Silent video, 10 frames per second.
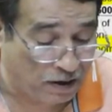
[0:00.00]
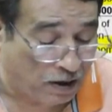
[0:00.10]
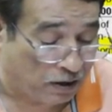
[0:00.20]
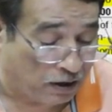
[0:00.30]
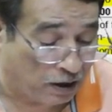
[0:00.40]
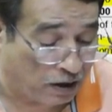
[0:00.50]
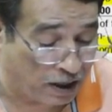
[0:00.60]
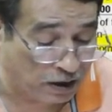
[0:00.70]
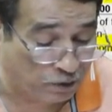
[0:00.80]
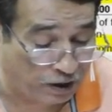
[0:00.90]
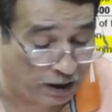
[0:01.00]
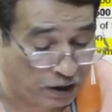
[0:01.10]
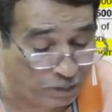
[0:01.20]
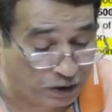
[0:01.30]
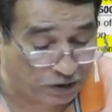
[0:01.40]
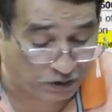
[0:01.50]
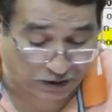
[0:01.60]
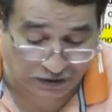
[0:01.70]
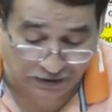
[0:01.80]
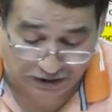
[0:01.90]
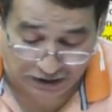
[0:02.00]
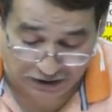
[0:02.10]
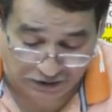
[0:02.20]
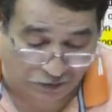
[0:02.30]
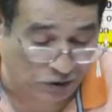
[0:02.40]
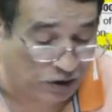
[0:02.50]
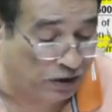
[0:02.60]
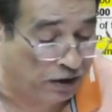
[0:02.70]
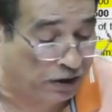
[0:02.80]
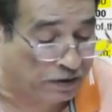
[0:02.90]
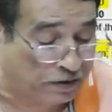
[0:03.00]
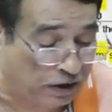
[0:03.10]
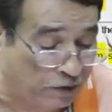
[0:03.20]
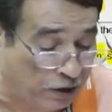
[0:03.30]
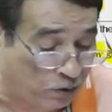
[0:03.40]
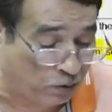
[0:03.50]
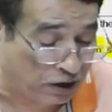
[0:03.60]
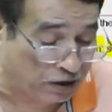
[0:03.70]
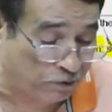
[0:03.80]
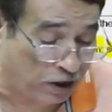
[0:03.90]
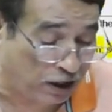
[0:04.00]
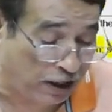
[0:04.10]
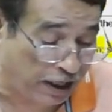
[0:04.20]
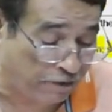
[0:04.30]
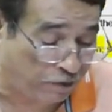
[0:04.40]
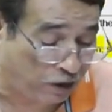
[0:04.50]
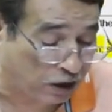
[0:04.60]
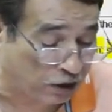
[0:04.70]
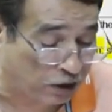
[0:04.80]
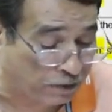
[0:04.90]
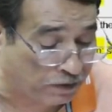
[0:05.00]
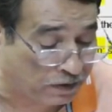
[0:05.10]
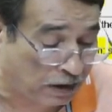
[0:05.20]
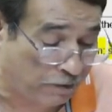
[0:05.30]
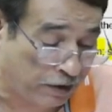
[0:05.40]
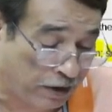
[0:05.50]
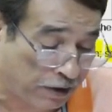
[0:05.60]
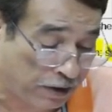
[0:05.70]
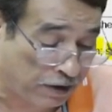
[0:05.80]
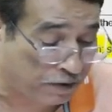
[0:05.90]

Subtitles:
Now, as far as purchases are concerned, it is given to us 1,40,700.